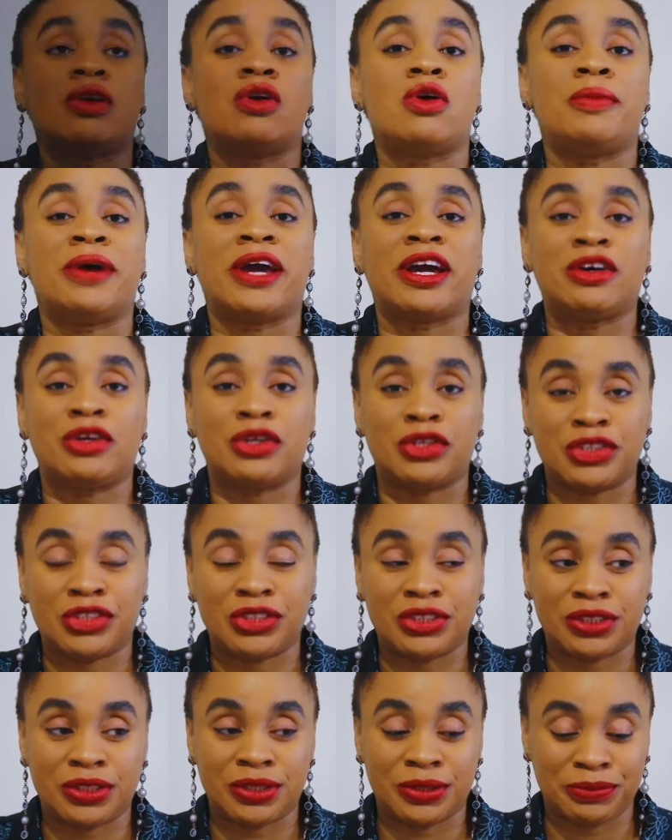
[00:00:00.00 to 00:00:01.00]
Oh my
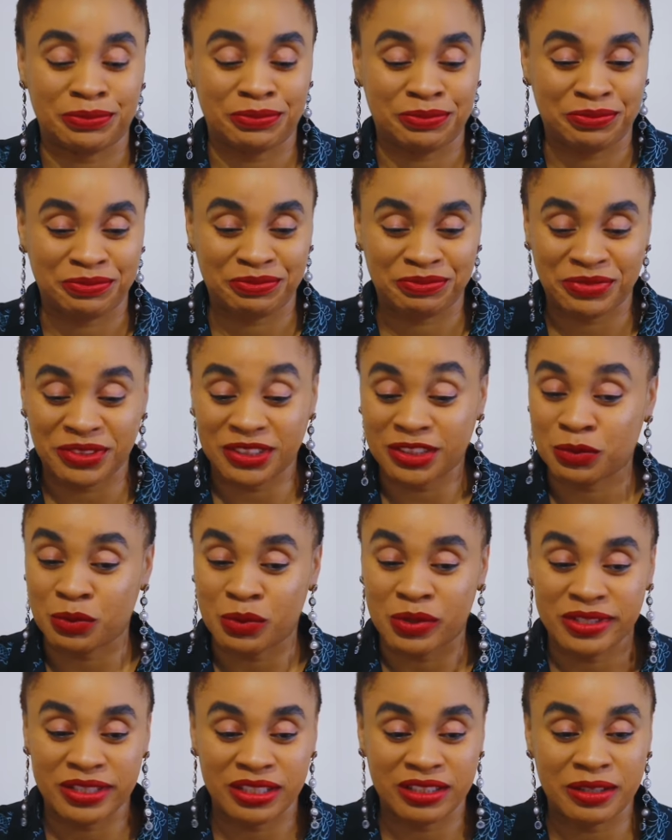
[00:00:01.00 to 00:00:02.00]
gosh. This
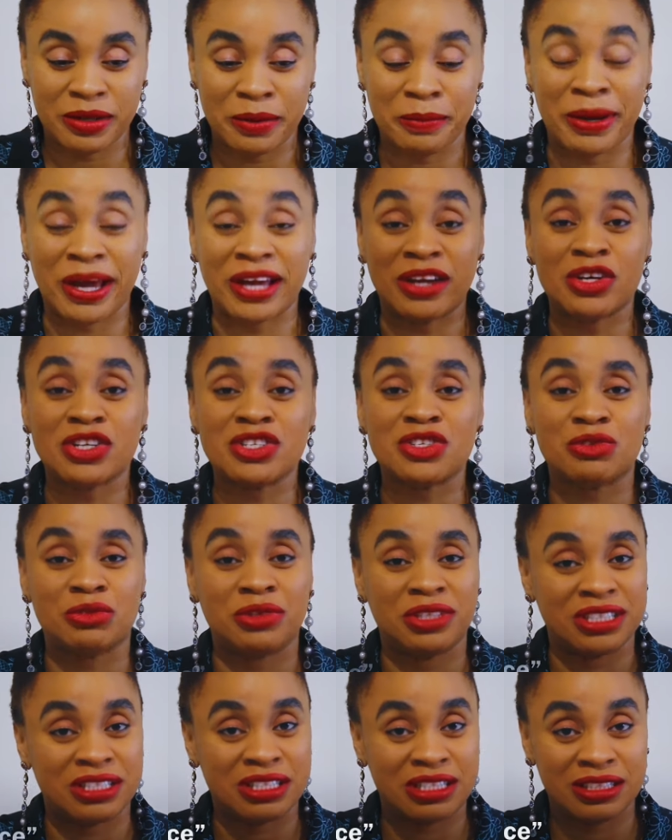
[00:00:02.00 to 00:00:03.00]
one, by God's
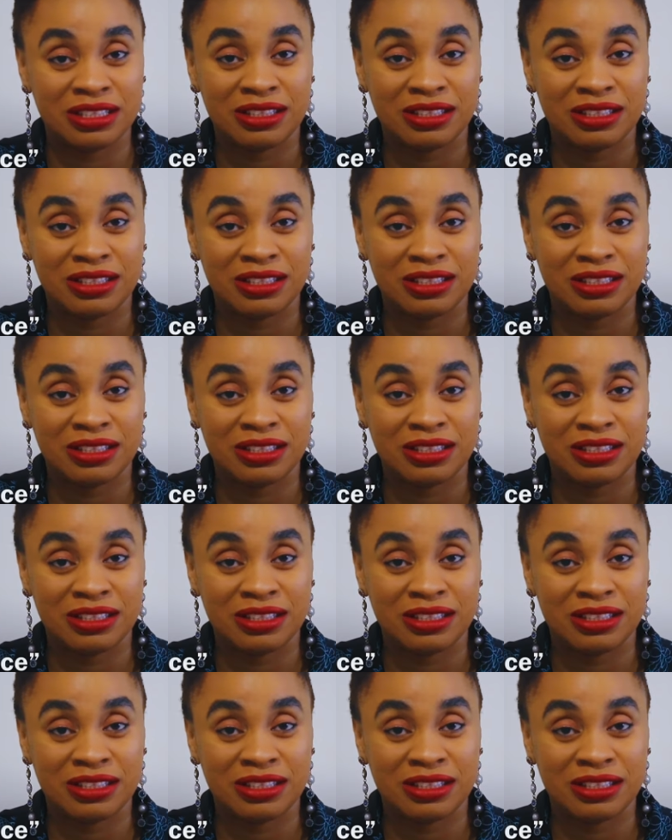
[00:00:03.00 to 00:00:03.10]
grace,